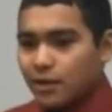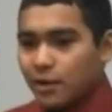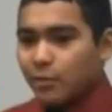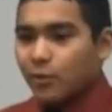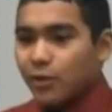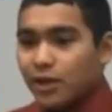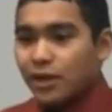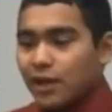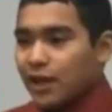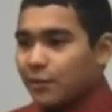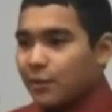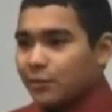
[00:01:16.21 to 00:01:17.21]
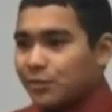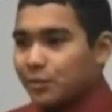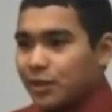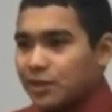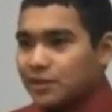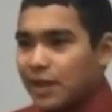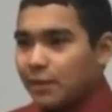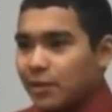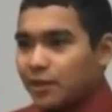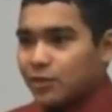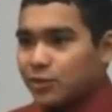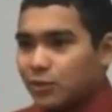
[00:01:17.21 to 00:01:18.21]
Marine came up to me and tapped me
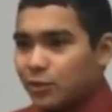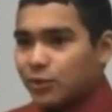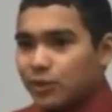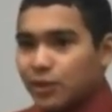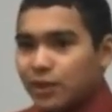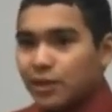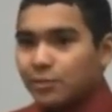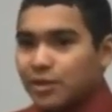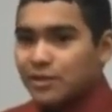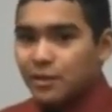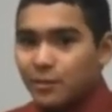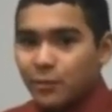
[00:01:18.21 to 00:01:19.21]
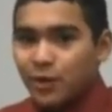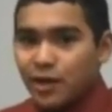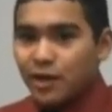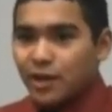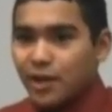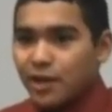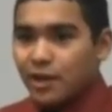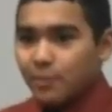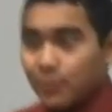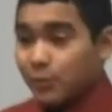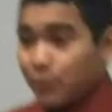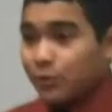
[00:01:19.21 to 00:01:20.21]
on the shoulder and led me somewhere
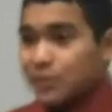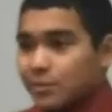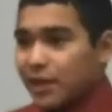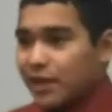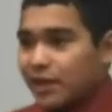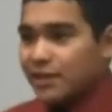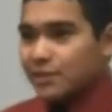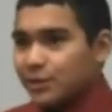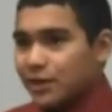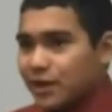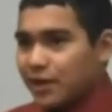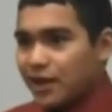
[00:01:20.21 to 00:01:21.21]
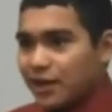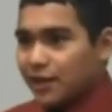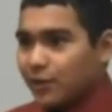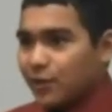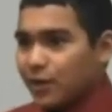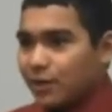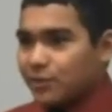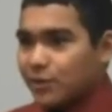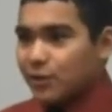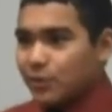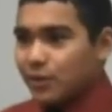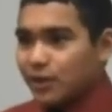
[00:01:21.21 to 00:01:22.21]
through this maze where I didn't know where I was
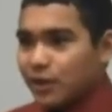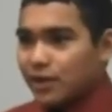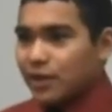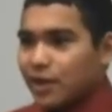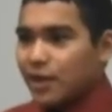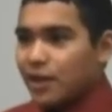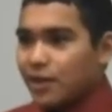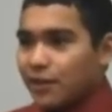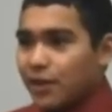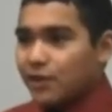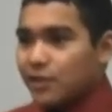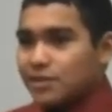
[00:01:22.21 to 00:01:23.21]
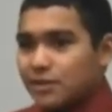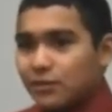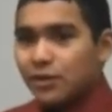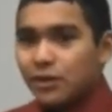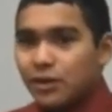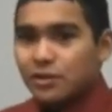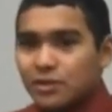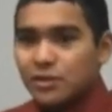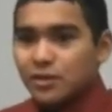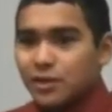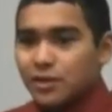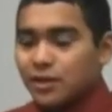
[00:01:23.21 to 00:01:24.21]
going. And there a civilian
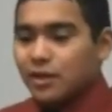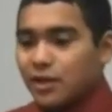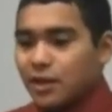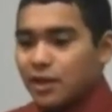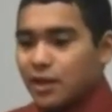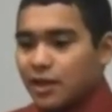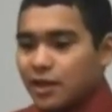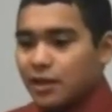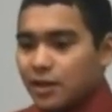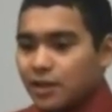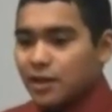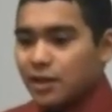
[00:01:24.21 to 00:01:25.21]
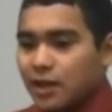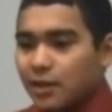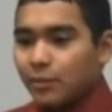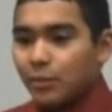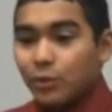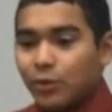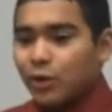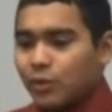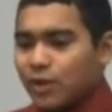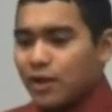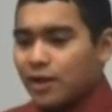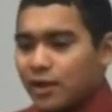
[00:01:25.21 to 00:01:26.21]
stood, and he had a blue
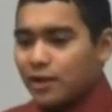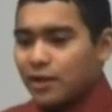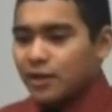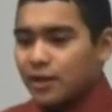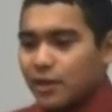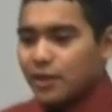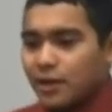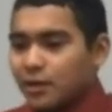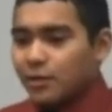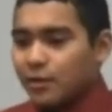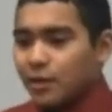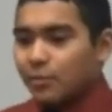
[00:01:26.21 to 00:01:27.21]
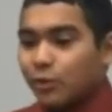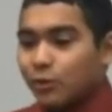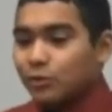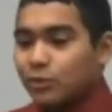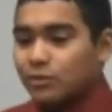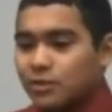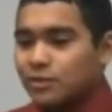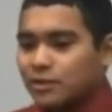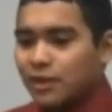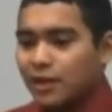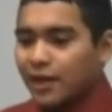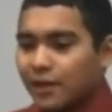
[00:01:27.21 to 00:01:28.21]
coat on, a blue
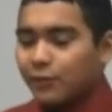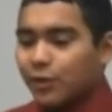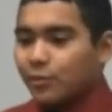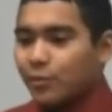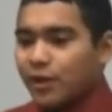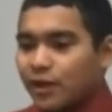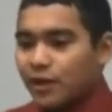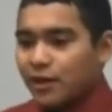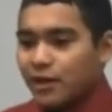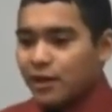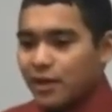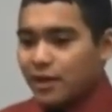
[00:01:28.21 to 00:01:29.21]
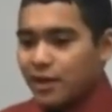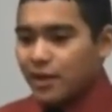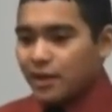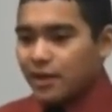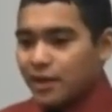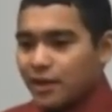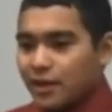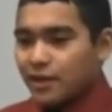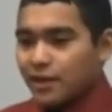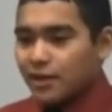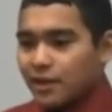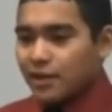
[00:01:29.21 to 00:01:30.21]
kind of windbreaker,
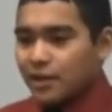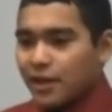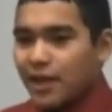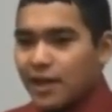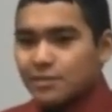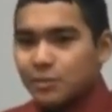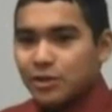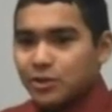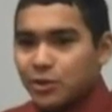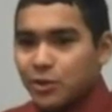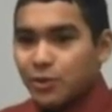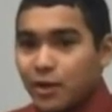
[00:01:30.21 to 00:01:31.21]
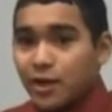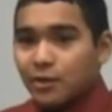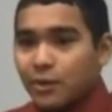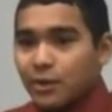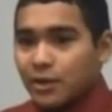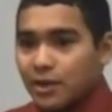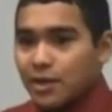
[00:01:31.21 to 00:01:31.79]
and he asked me to turn around.